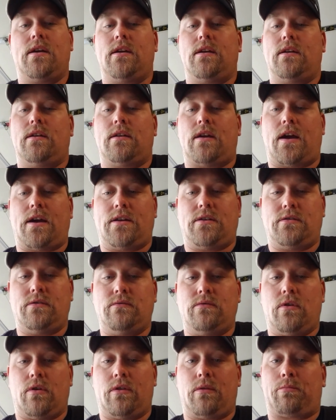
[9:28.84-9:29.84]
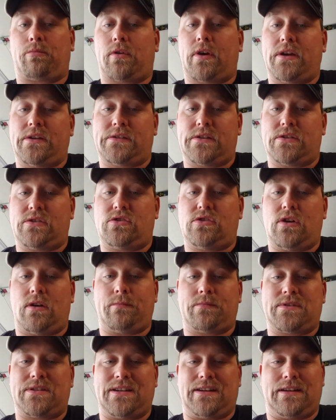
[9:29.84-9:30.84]
I do know the prices jump
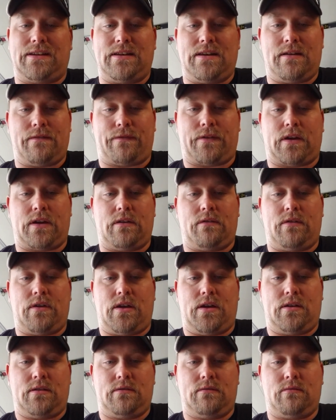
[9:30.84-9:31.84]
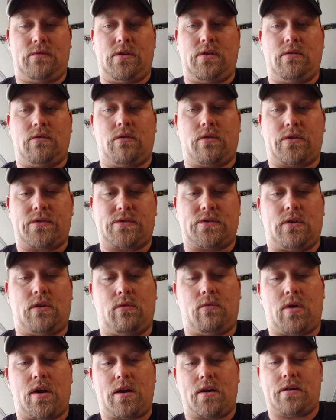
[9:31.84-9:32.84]
significantly when you go to
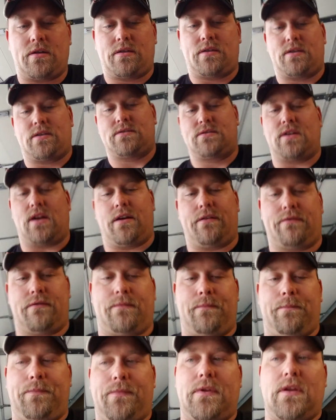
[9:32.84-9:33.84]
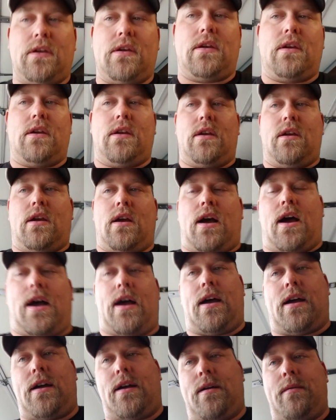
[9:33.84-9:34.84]
saltwater stuff.
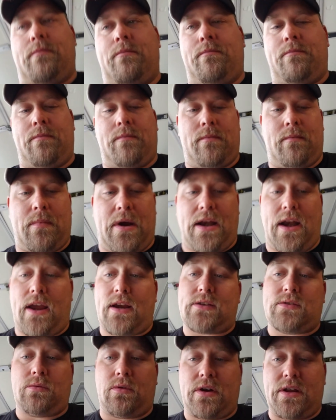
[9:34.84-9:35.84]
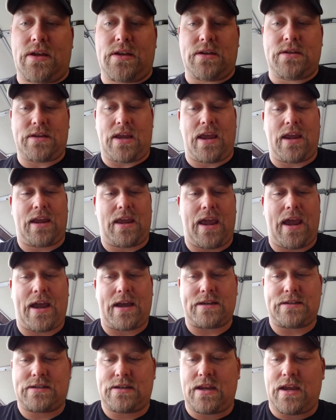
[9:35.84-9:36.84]
My next one is a
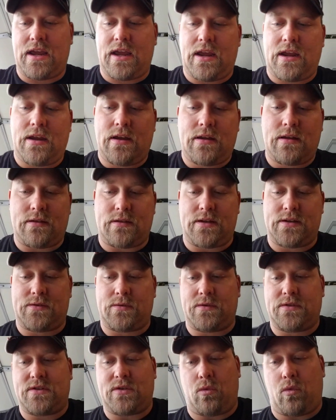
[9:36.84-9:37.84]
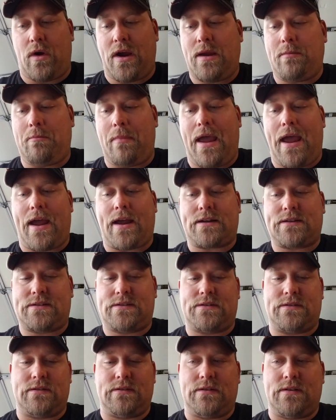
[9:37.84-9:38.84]
Cast King. This one's the White Max.